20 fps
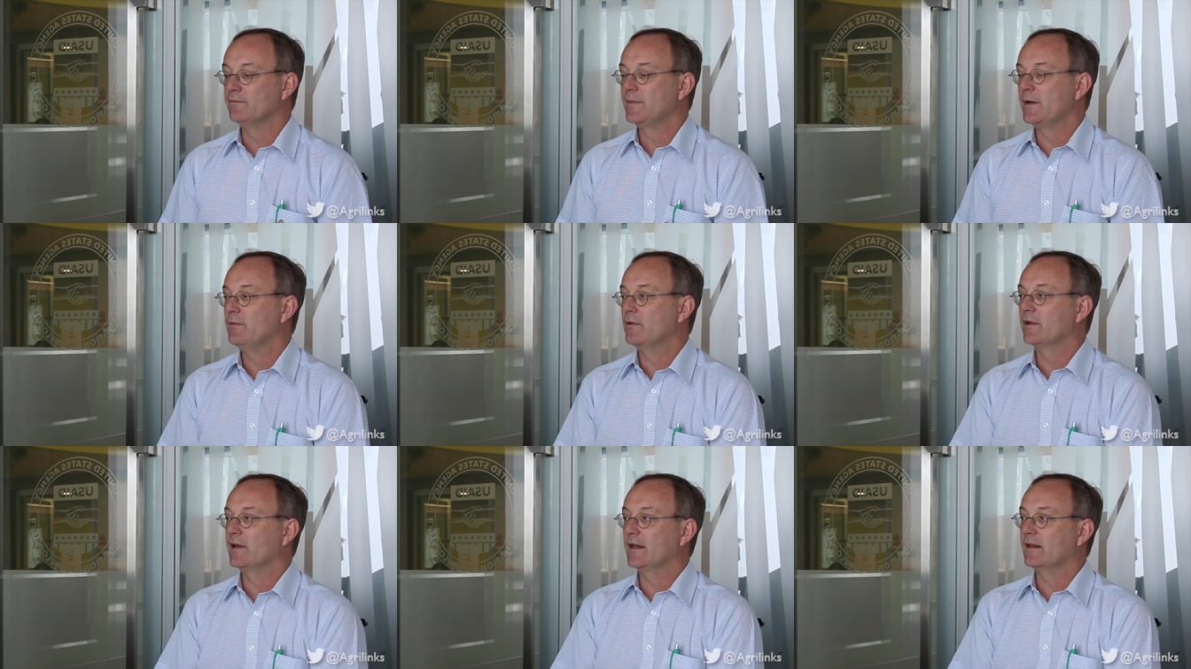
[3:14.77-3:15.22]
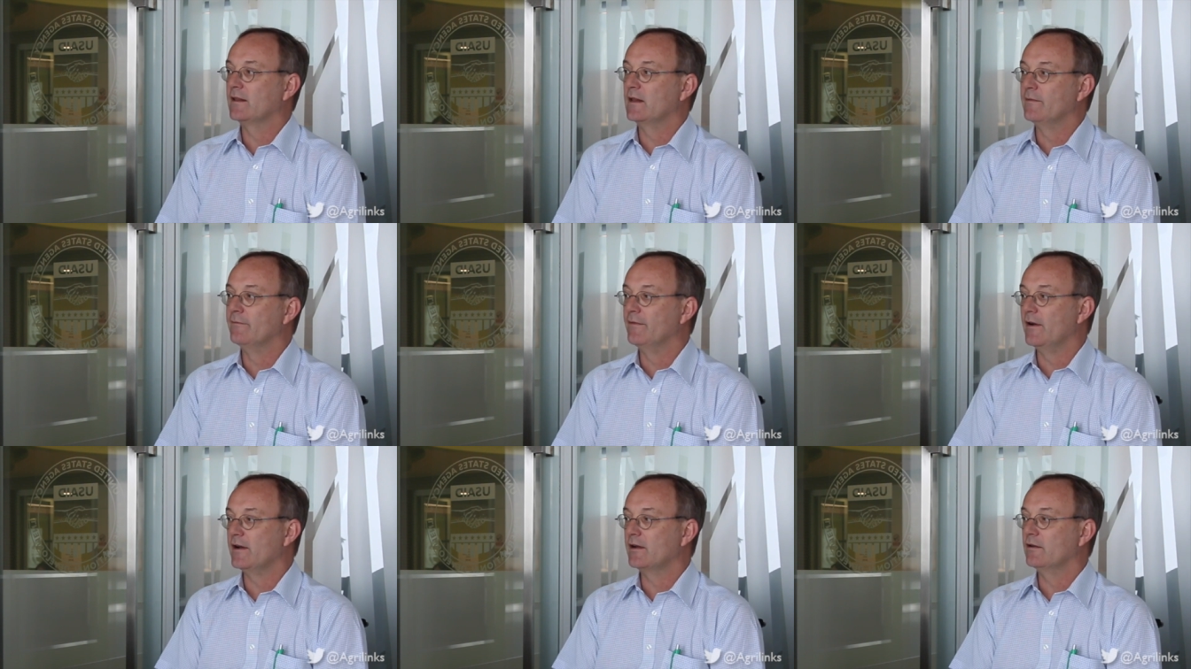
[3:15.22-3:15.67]
and people get
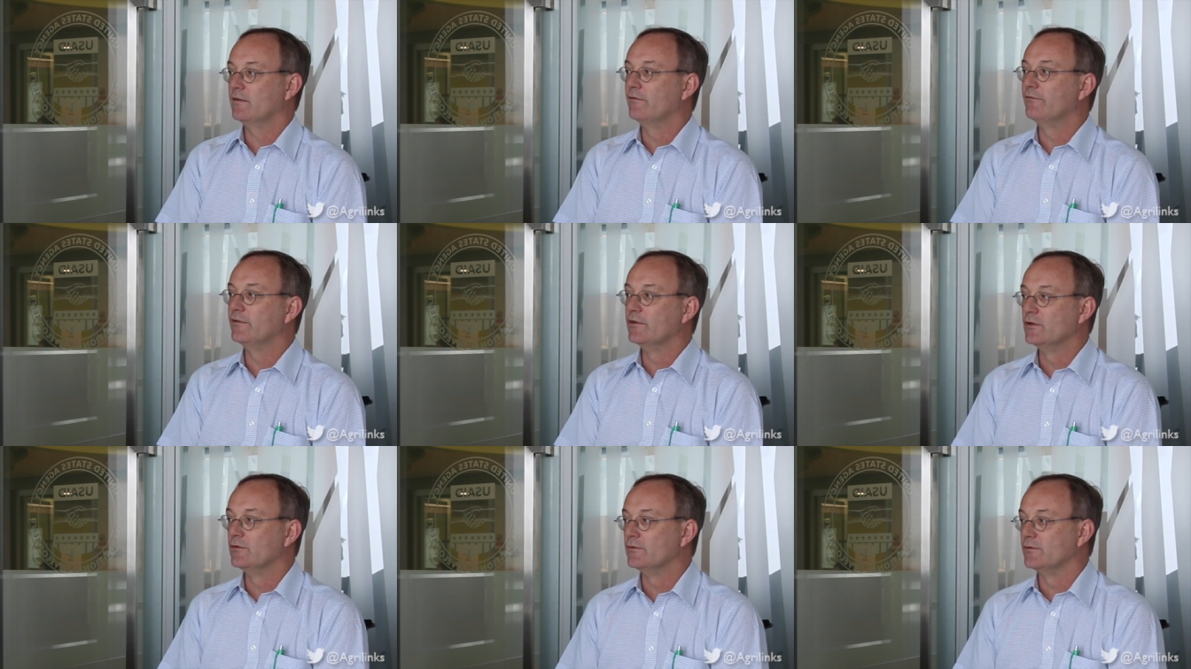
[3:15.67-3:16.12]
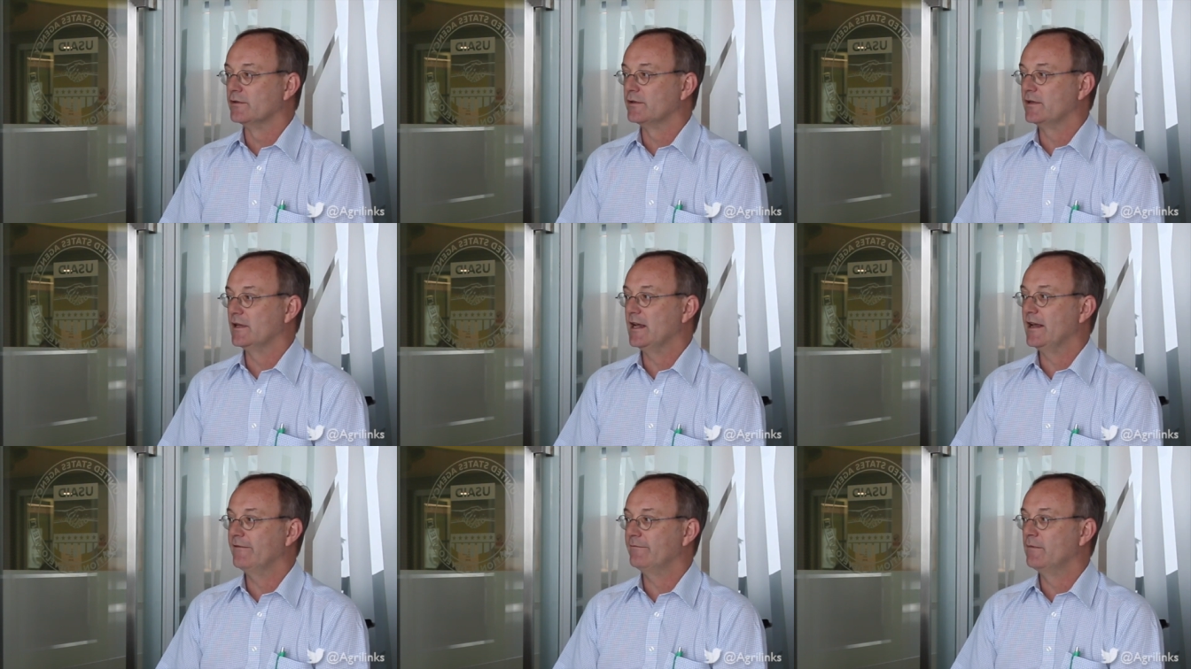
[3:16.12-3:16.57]
them very
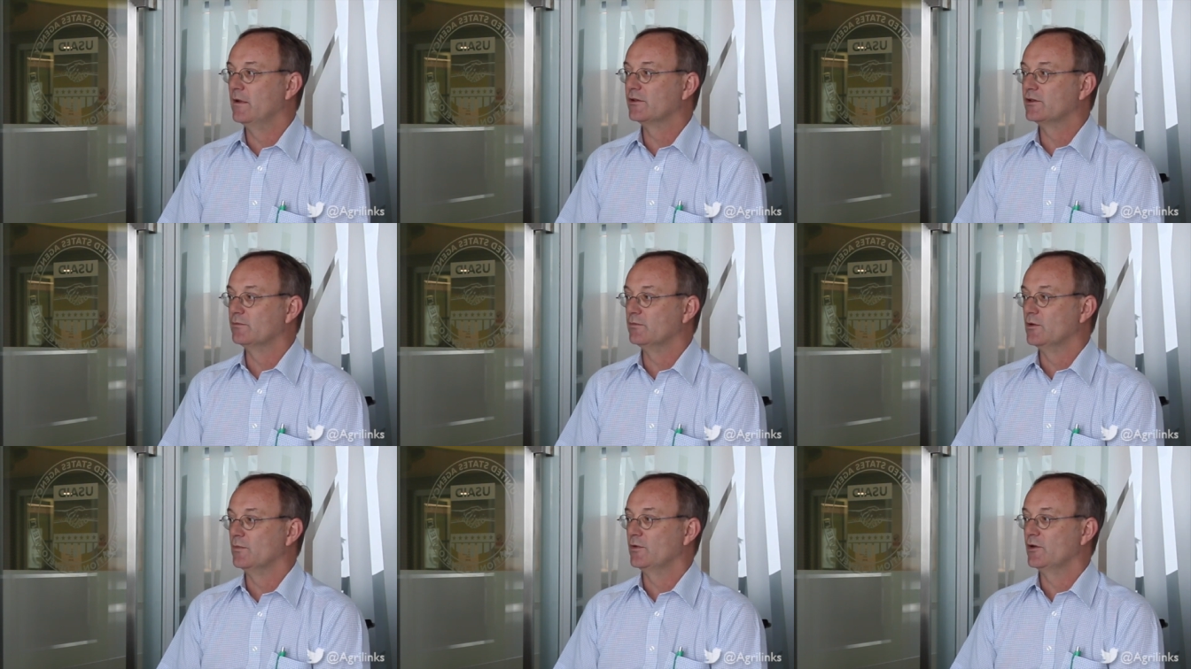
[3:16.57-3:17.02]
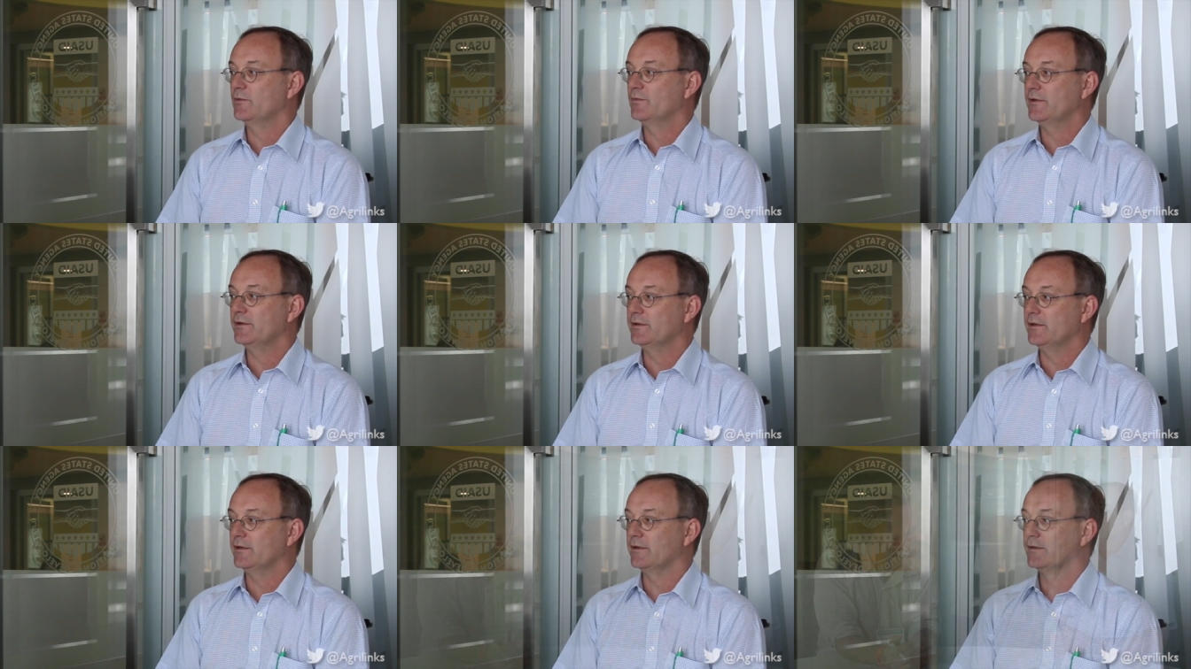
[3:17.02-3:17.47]
confused to have multiple
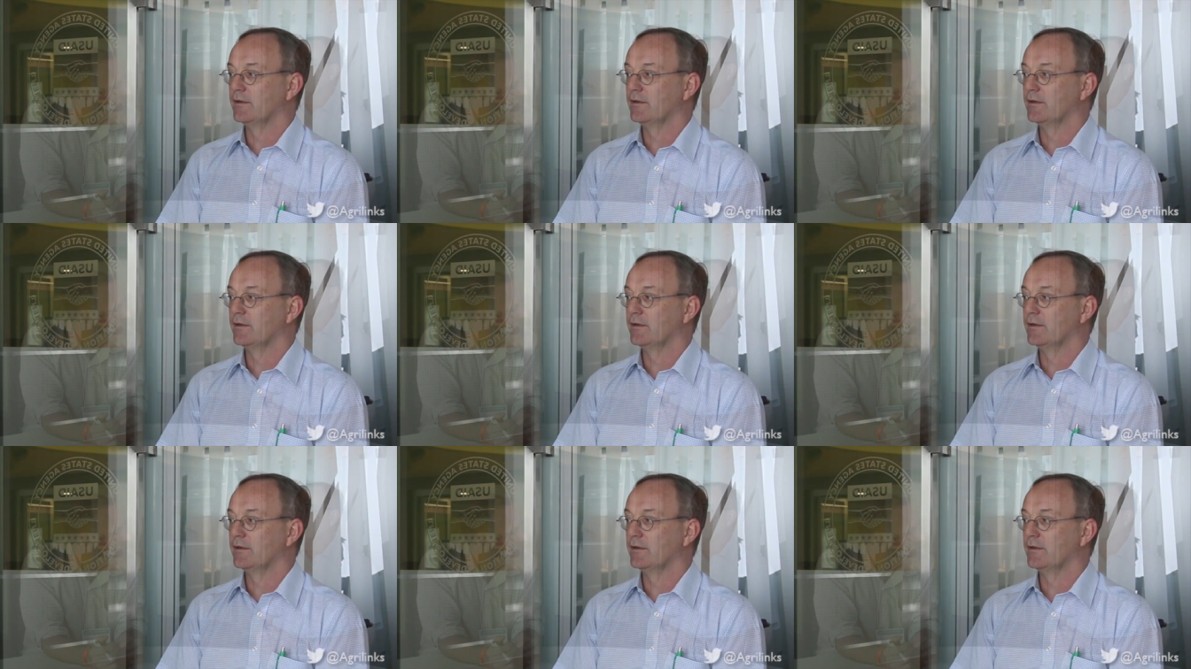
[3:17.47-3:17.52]
purposes.